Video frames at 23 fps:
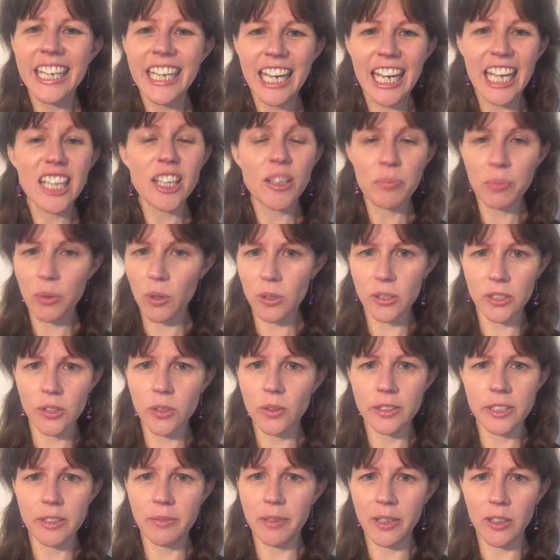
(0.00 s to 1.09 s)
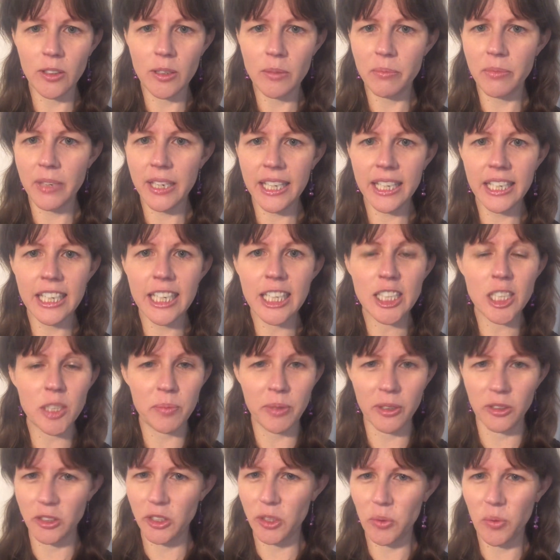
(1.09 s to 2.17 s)
in the personal development and
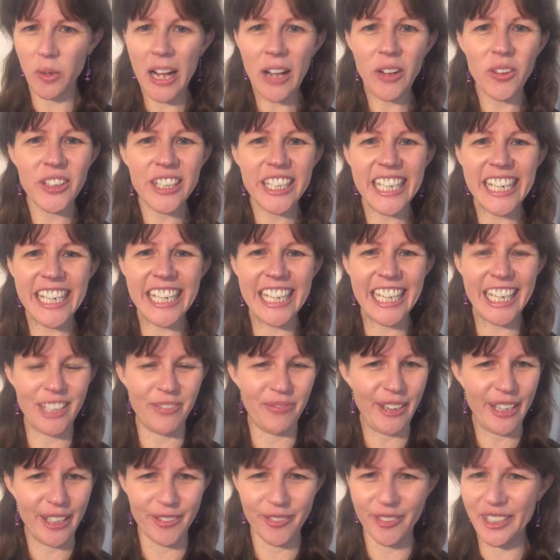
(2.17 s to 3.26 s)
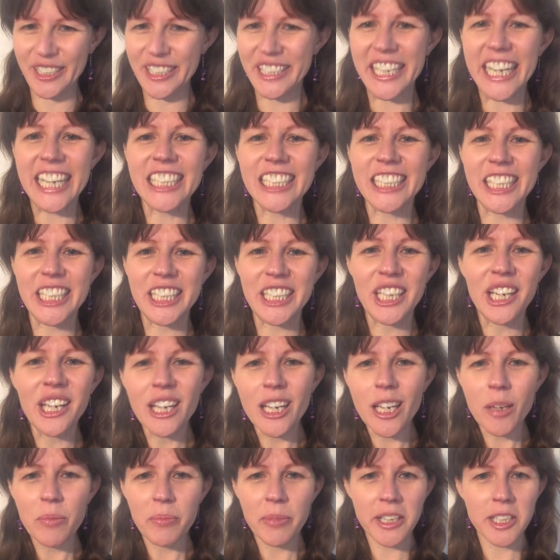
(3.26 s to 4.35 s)
spirituality and manifestation
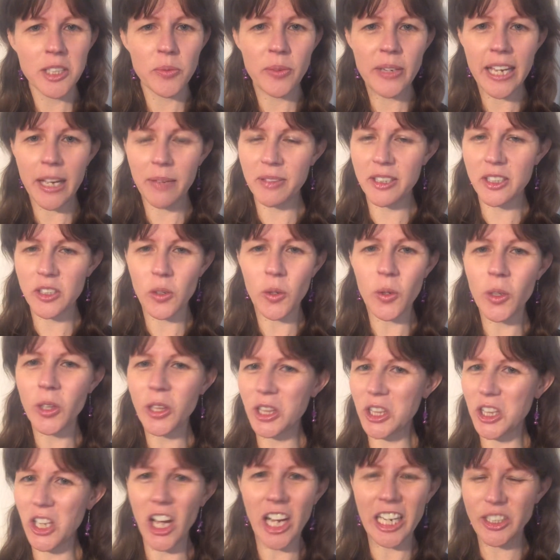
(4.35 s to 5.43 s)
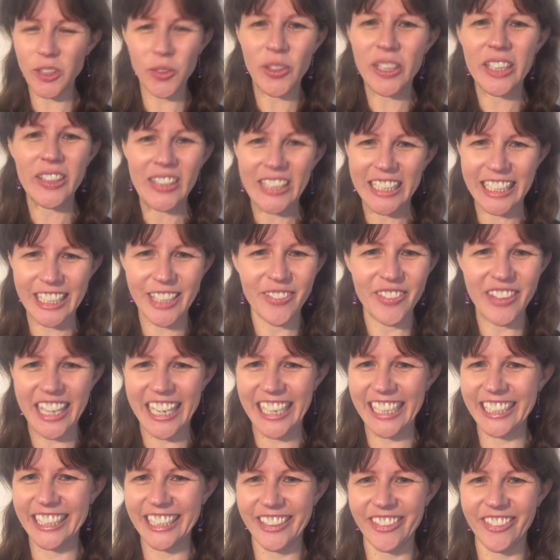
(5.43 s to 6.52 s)
because we have this whole laundry list of
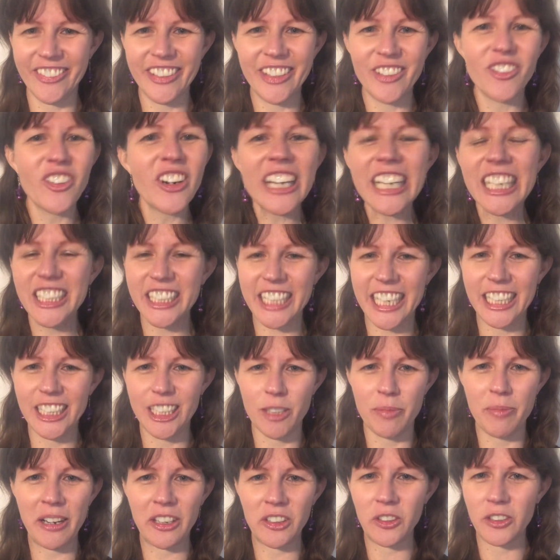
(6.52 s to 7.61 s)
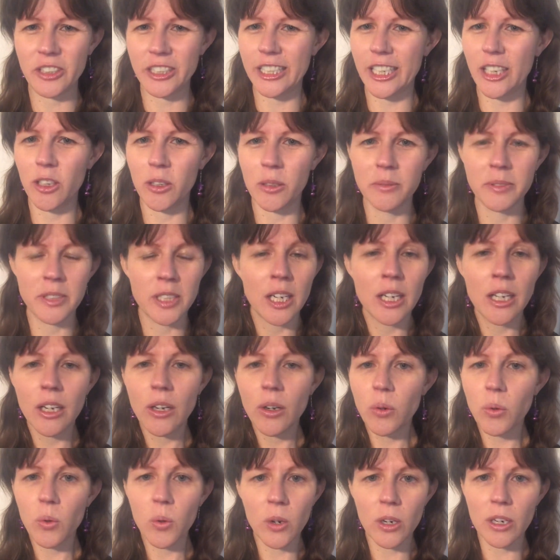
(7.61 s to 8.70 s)
things that we want to change about ourselves
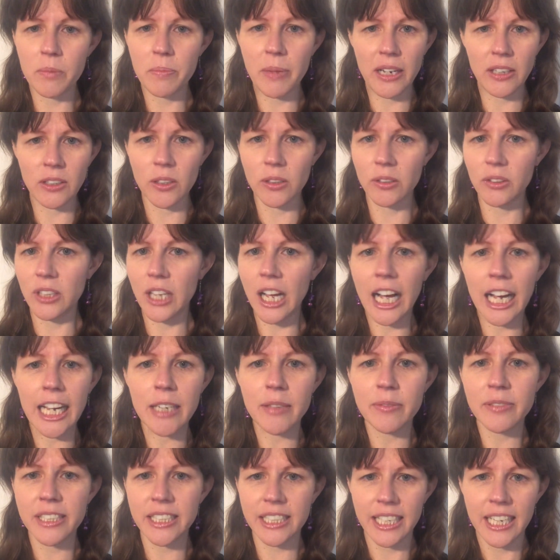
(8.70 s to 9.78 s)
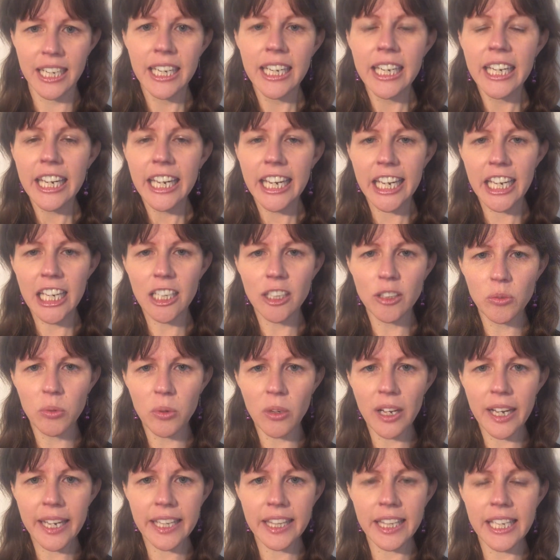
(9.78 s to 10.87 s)
or about our lives. And
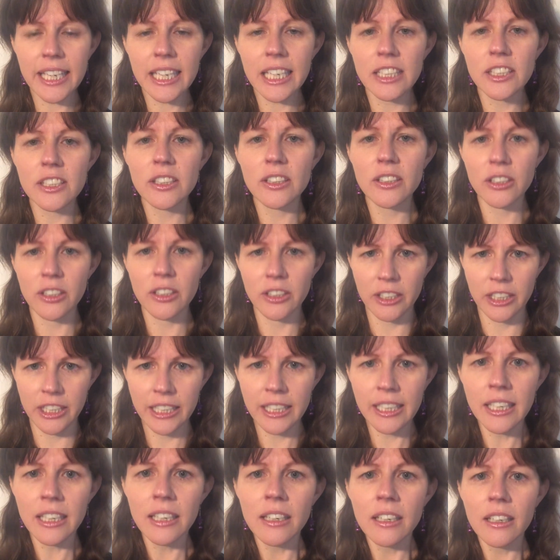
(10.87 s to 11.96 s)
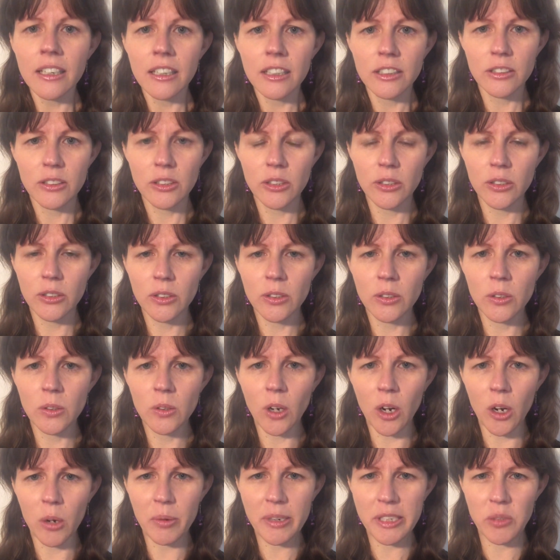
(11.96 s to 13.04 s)
while I think it's good to
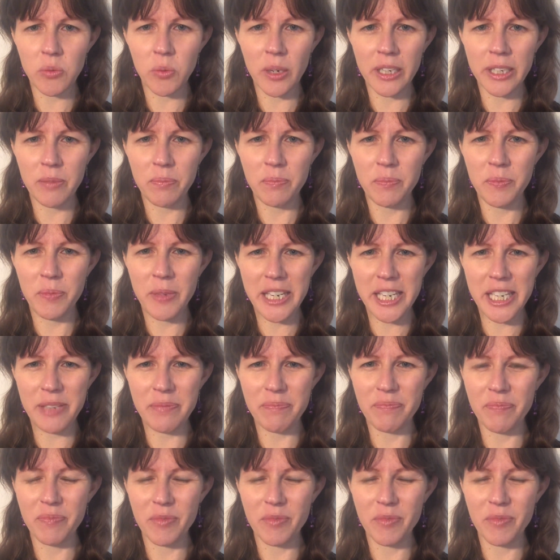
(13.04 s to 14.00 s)
always want to be,